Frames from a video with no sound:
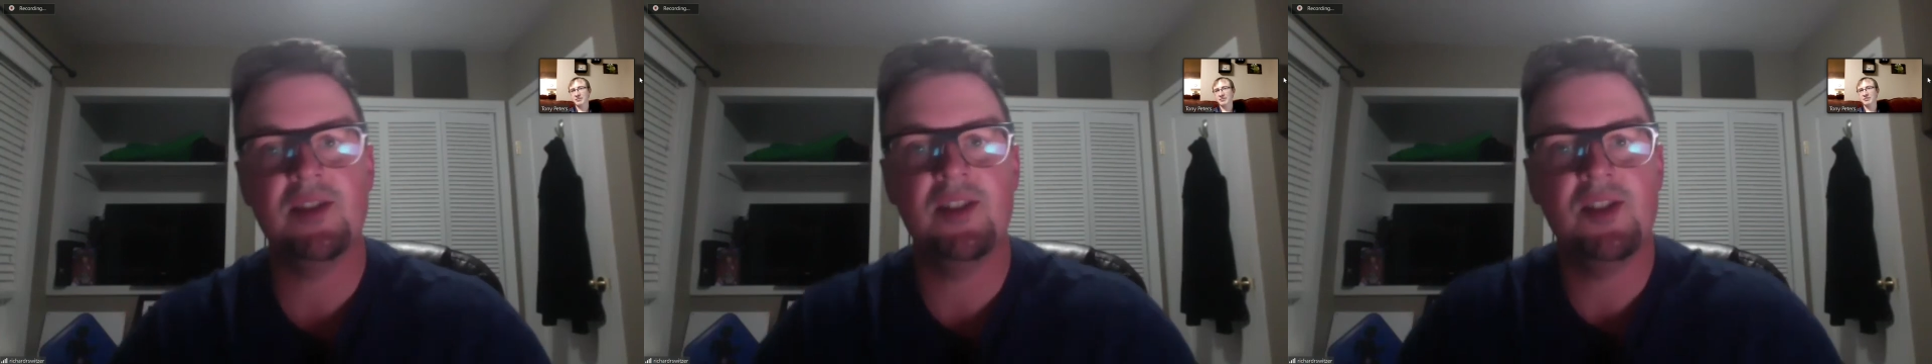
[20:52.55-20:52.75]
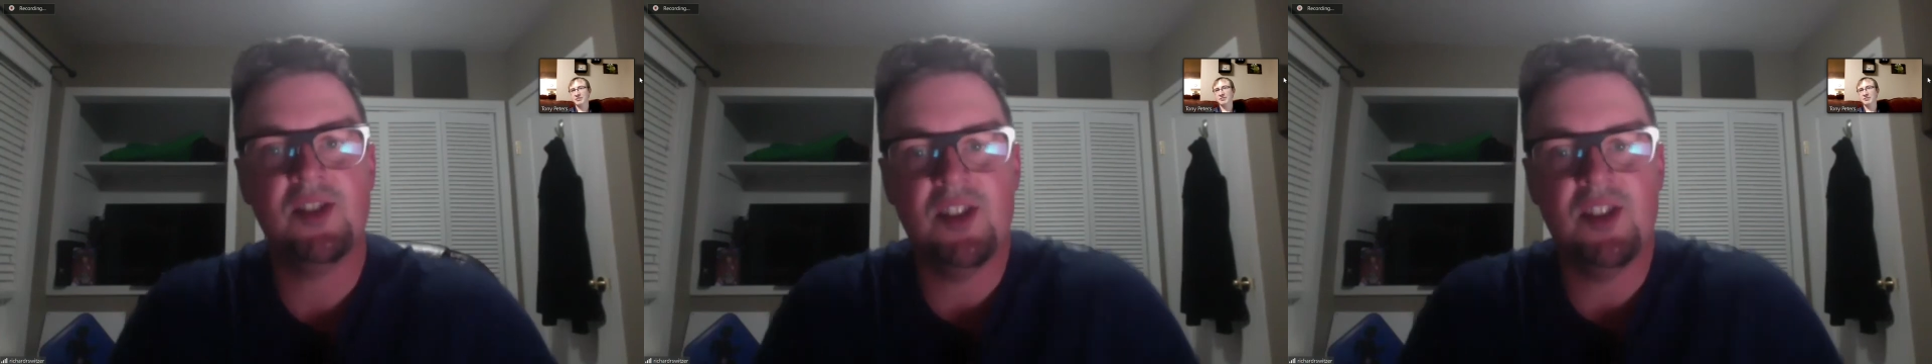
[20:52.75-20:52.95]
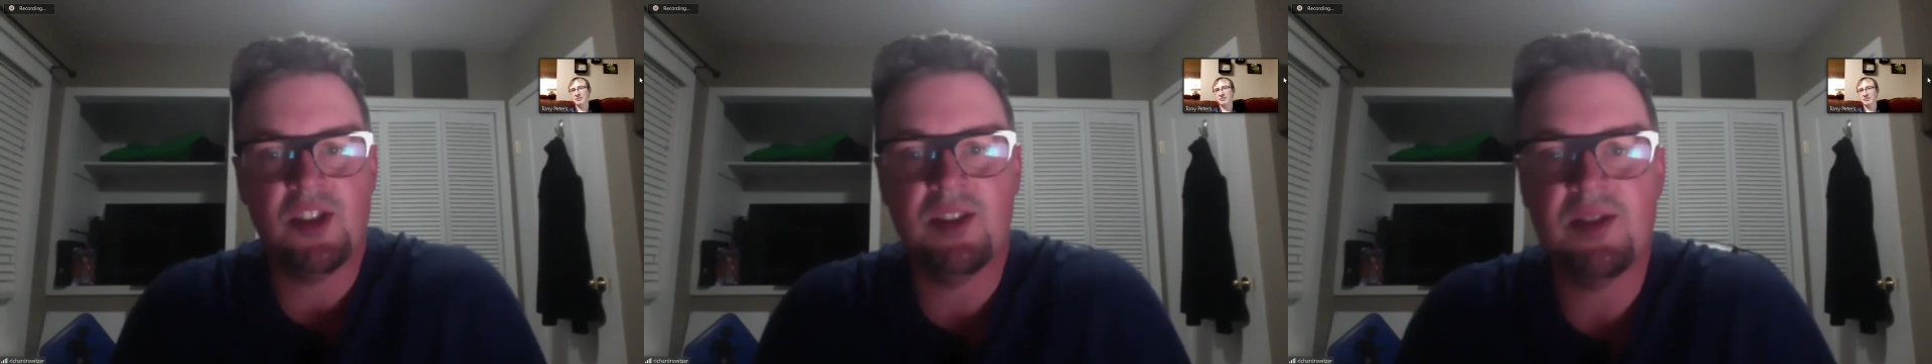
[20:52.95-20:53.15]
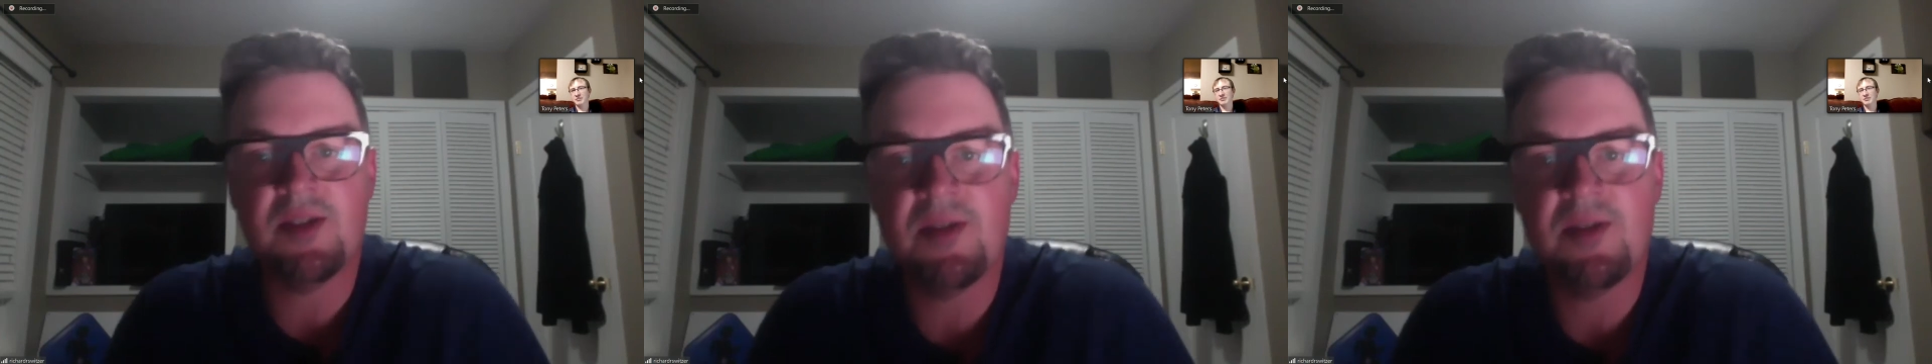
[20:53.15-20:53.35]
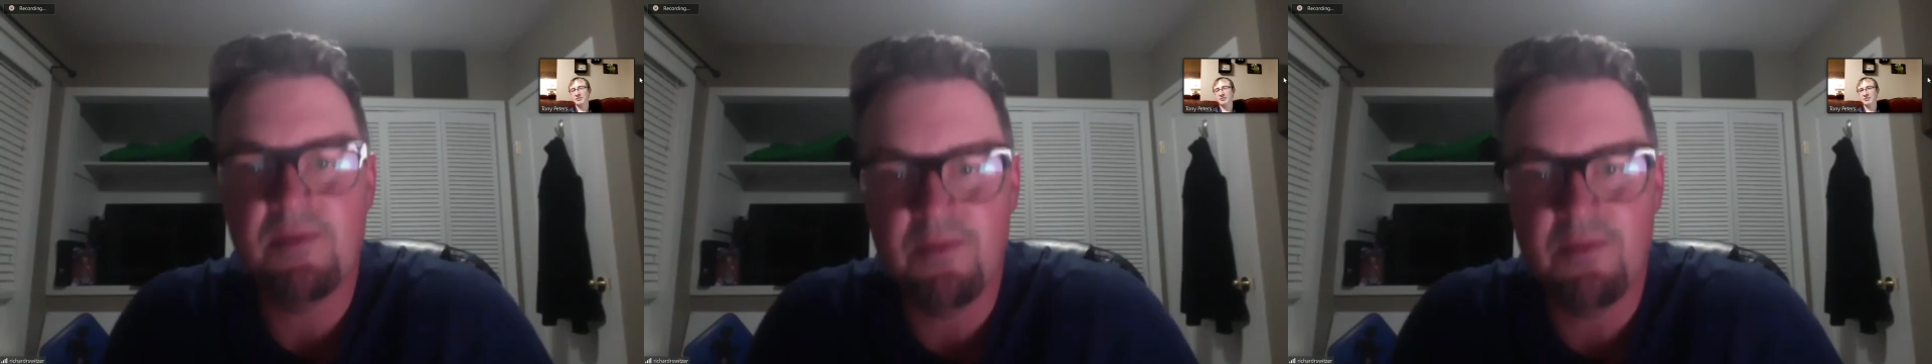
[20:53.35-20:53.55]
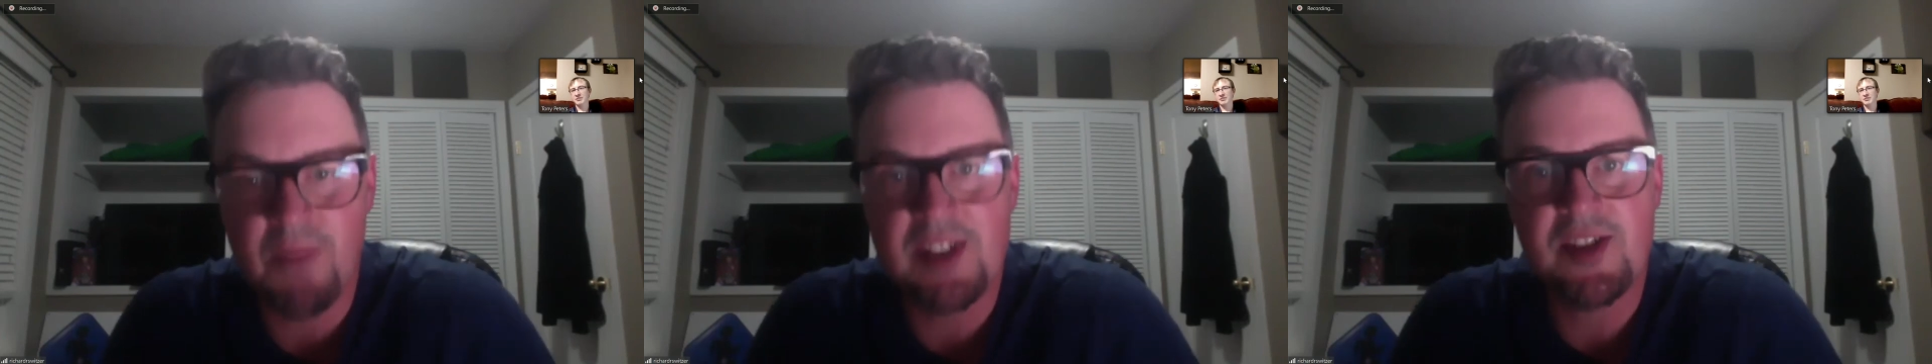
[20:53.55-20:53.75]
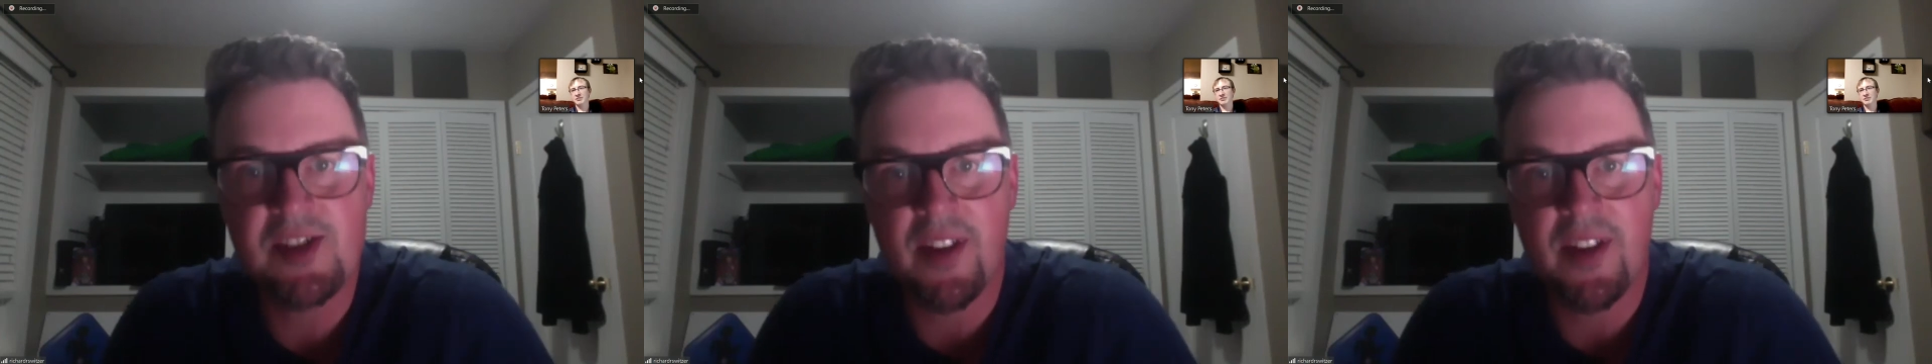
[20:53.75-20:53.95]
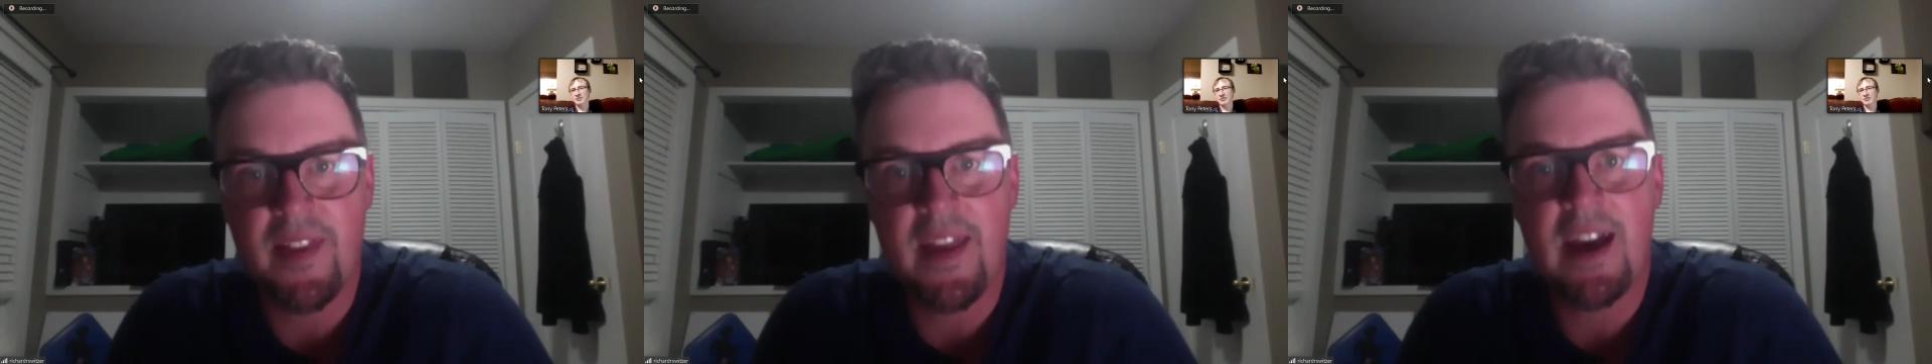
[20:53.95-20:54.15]
decisions
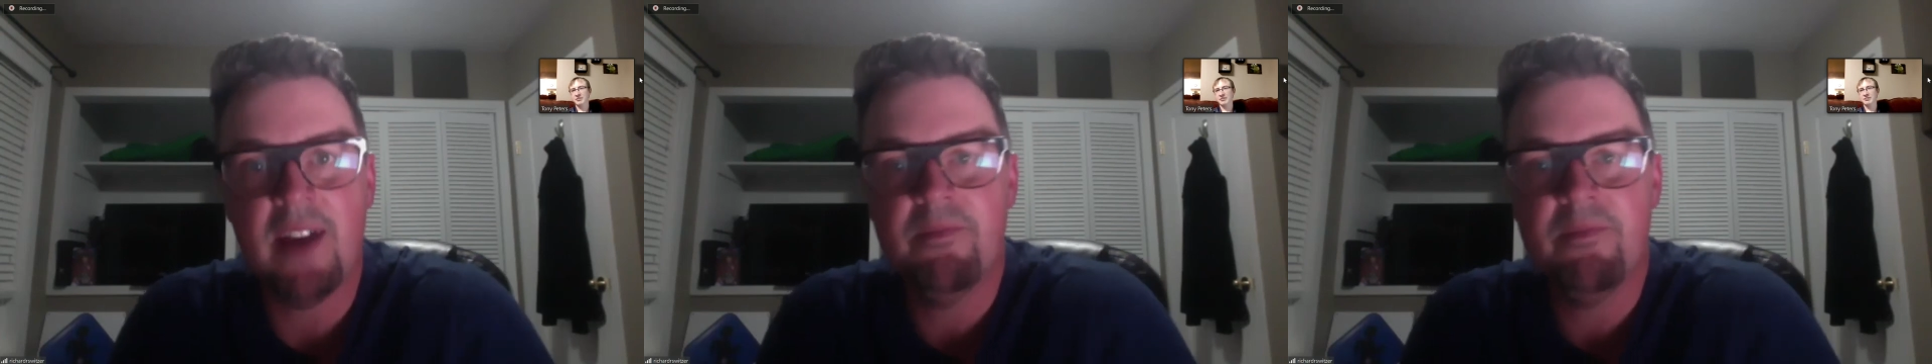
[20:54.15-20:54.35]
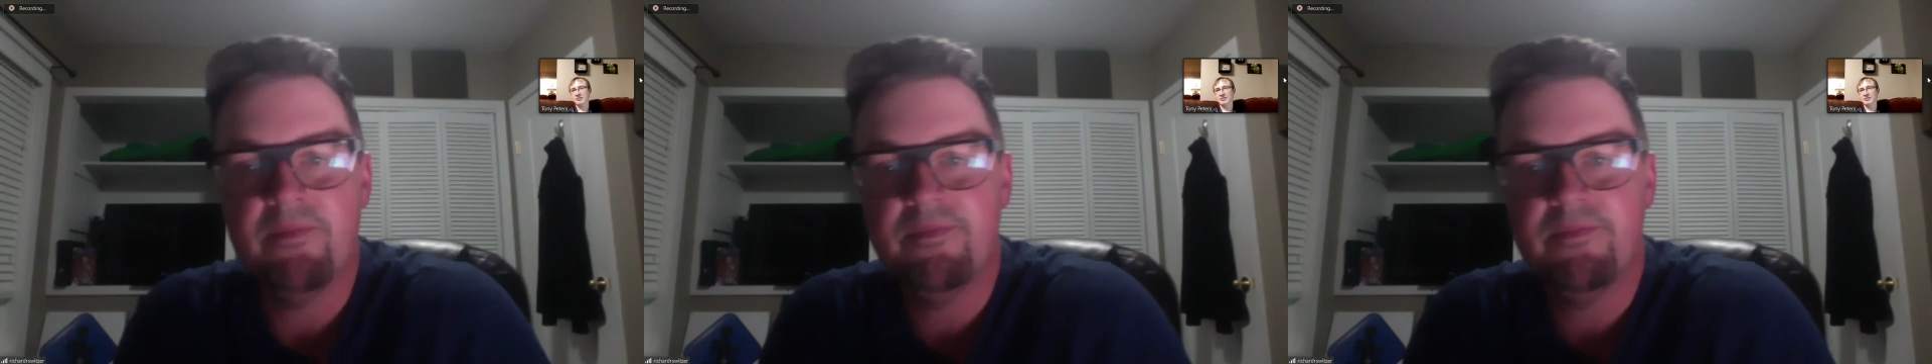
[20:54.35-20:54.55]
based on that.